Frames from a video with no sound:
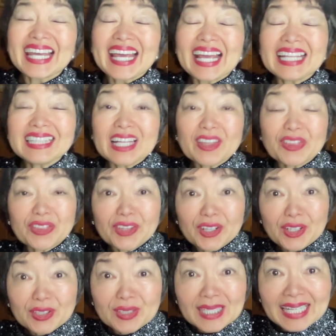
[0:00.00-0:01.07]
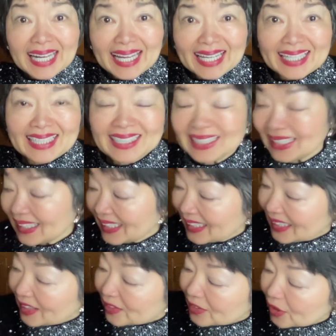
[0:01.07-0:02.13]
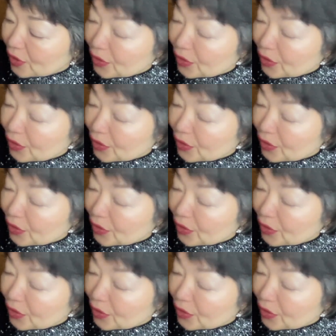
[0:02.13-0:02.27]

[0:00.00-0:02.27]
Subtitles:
And the third line, the